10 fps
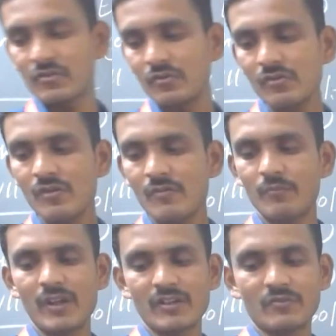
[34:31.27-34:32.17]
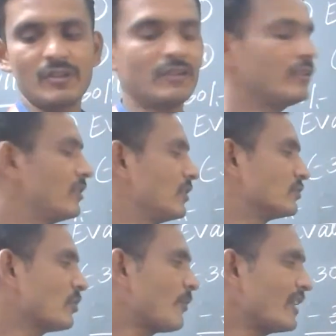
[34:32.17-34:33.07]
2 plus 1.
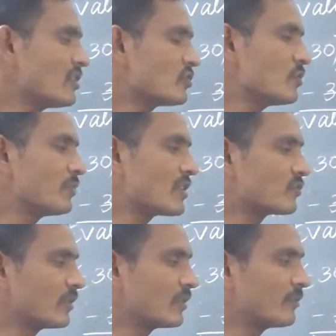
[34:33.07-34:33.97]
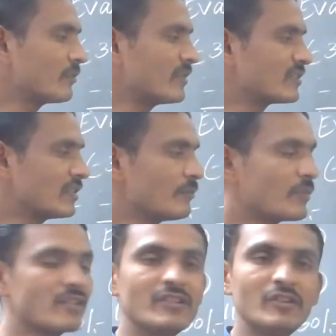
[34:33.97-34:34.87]
So minus 2 plus 1 means
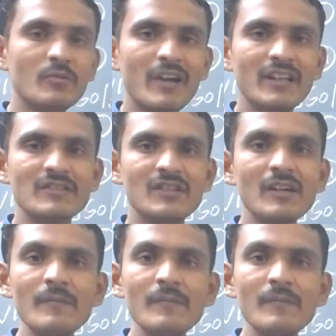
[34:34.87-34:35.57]
plus into minus